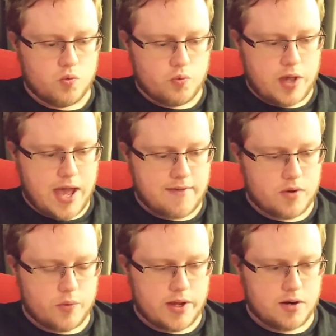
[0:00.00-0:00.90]
we have
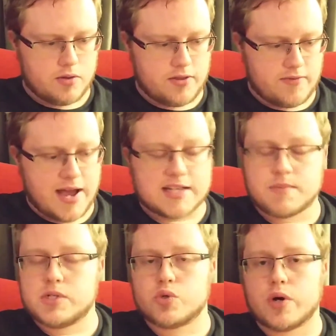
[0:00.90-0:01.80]
it where the
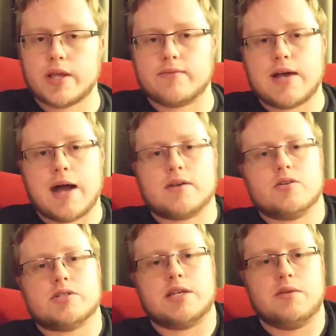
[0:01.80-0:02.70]
vast majority of
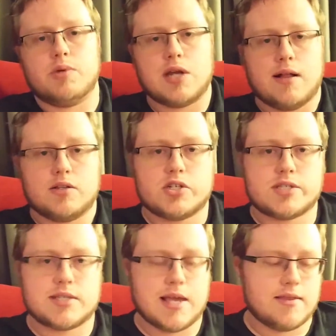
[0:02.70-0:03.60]
doctors and immunologists
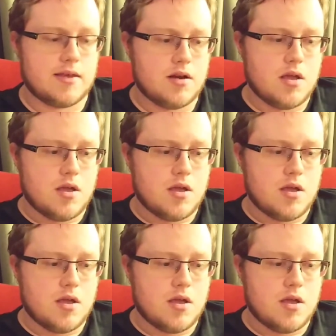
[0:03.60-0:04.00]
say that